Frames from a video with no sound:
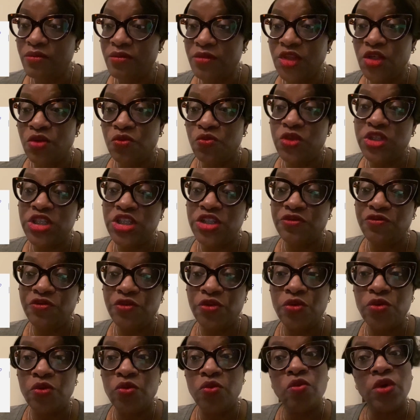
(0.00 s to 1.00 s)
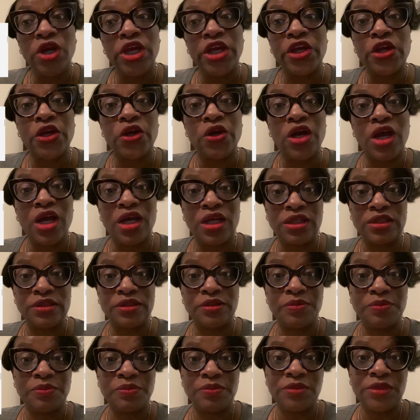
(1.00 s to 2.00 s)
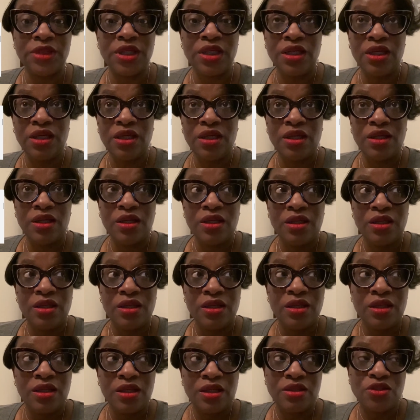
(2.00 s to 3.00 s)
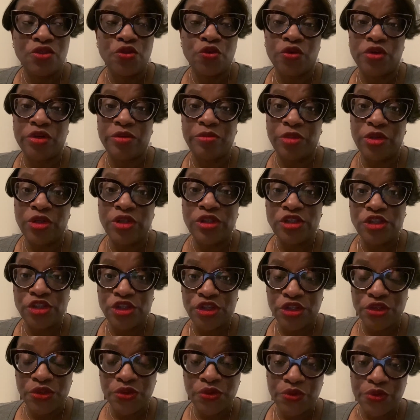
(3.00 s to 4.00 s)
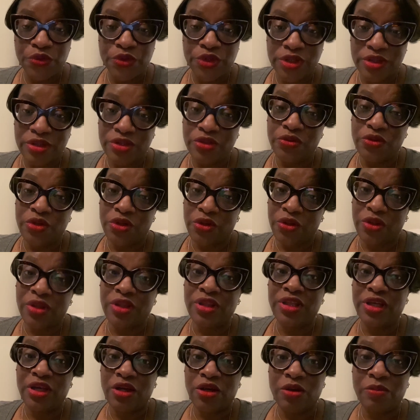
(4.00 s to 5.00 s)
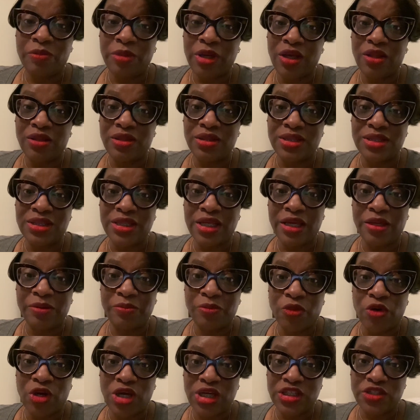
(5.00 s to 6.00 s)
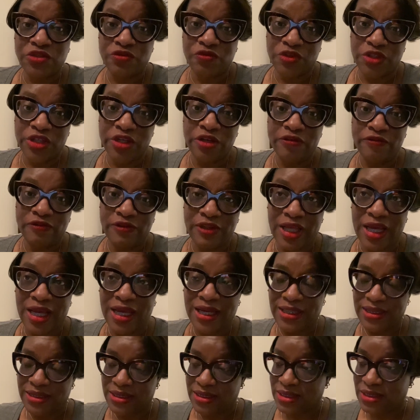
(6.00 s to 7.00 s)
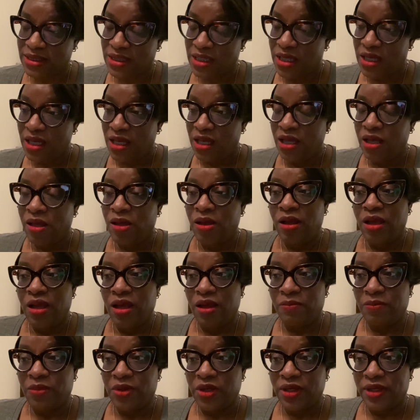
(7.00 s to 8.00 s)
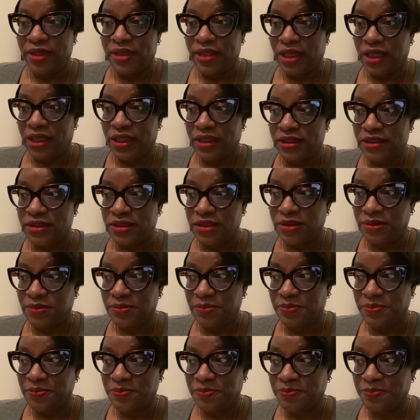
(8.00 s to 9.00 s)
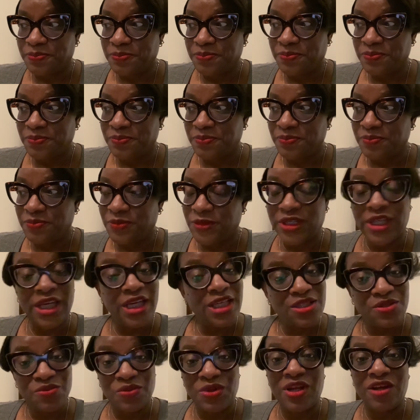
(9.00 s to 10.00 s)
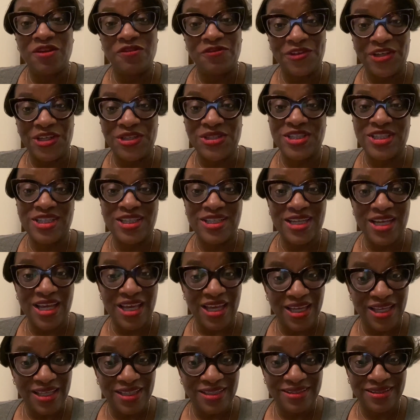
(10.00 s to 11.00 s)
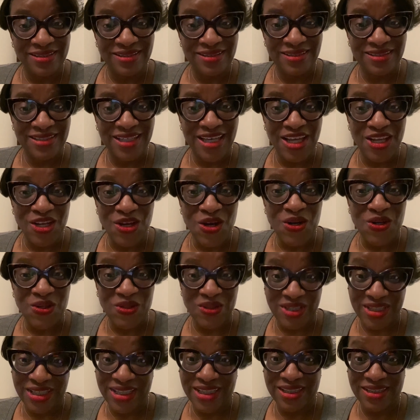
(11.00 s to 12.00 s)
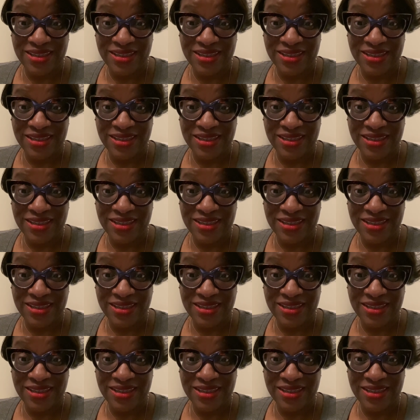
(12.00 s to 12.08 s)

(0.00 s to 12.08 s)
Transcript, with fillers: which if you wear um, Tory Burch shoes, you know that they're about the same price for their flats. But um, guess what I found today at Aldi?